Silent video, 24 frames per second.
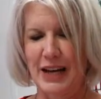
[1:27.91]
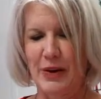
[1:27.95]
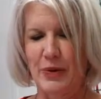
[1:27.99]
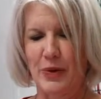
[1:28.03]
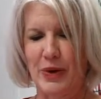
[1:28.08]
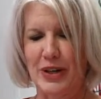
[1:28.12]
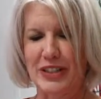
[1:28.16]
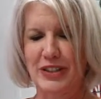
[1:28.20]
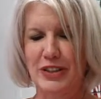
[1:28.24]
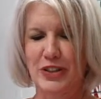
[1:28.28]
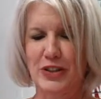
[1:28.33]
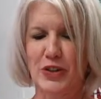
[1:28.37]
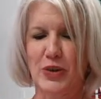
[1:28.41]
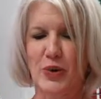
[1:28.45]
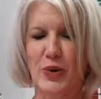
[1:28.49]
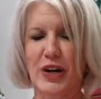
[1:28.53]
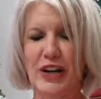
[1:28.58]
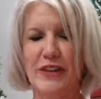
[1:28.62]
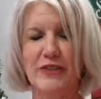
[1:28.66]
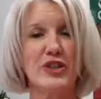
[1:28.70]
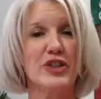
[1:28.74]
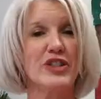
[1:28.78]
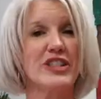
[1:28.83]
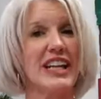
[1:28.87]
Well, as the
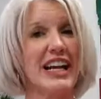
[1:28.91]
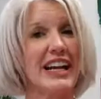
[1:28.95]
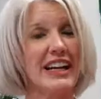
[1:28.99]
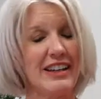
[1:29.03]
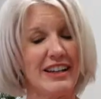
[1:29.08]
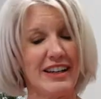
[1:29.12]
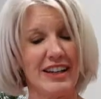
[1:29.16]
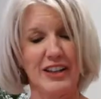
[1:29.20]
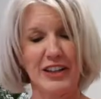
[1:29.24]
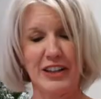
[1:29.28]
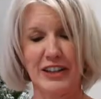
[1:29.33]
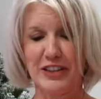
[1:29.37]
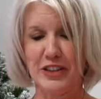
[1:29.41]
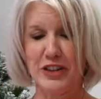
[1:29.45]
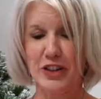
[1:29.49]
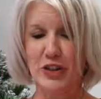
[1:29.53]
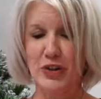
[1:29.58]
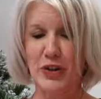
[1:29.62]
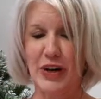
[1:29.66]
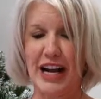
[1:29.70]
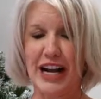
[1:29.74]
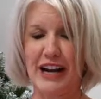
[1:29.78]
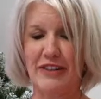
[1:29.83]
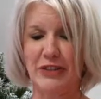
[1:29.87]
story of St. Nicholas
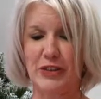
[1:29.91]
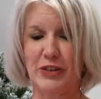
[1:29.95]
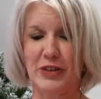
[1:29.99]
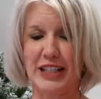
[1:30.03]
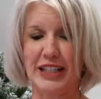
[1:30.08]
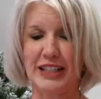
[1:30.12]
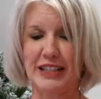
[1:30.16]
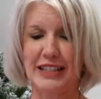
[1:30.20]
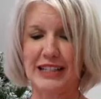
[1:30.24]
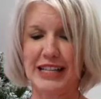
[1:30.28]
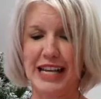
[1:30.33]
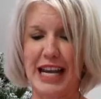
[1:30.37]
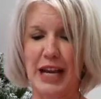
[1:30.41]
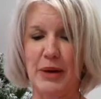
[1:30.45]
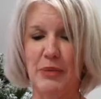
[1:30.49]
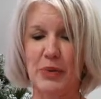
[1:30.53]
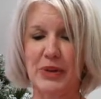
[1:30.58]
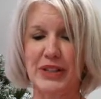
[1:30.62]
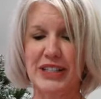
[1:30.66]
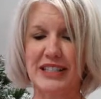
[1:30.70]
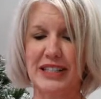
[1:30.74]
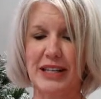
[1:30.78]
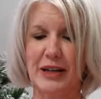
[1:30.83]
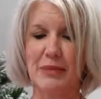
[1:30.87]
traveled, his name
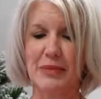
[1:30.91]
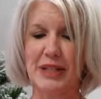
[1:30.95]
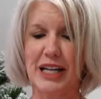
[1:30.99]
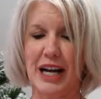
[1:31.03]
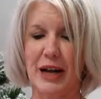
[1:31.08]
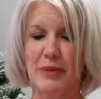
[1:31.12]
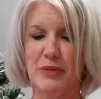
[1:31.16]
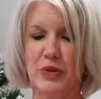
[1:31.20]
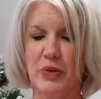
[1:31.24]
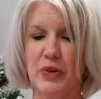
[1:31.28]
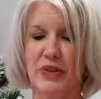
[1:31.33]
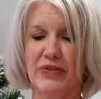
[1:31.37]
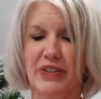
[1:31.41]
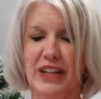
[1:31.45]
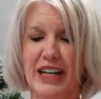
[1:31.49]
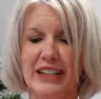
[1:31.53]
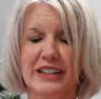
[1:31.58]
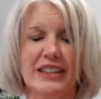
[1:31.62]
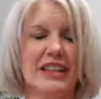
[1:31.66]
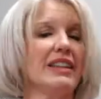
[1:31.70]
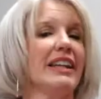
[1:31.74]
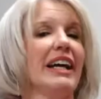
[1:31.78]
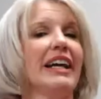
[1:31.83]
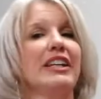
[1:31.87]
would sometimes
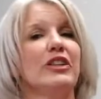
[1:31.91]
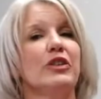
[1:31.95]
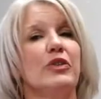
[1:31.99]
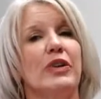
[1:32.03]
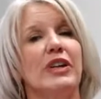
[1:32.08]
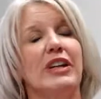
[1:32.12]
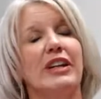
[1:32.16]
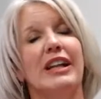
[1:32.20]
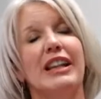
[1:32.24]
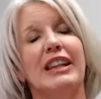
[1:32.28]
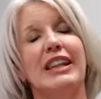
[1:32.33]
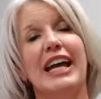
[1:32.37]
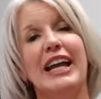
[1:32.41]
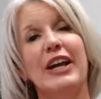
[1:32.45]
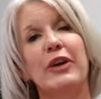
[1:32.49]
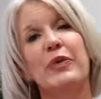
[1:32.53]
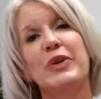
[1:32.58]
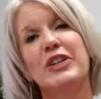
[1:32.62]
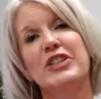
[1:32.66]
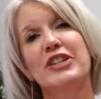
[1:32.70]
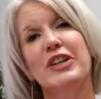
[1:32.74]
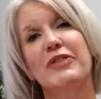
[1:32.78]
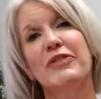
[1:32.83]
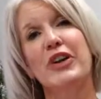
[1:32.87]
reflect the
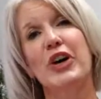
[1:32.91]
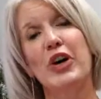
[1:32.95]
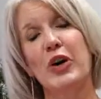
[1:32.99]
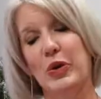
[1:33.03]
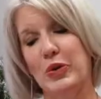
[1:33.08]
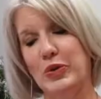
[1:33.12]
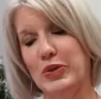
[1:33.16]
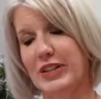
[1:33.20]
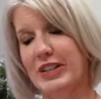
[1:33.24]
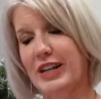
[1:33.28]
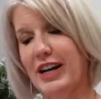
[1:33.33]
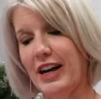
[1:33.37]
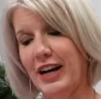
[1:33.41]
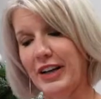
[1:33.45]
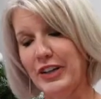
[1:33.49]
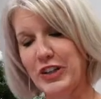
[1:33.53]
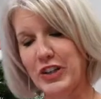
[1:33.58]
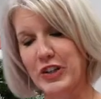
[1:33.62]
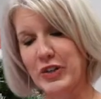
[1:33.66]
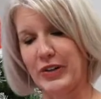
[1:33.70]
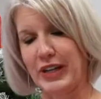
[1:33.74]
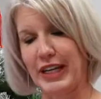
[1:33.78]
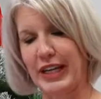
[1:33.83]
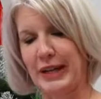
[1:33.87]
language of the host
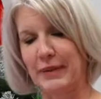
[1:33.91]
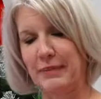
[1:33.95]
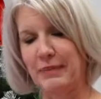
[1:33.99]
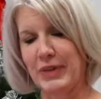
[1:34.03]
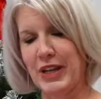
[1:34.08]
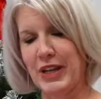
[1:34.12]
country.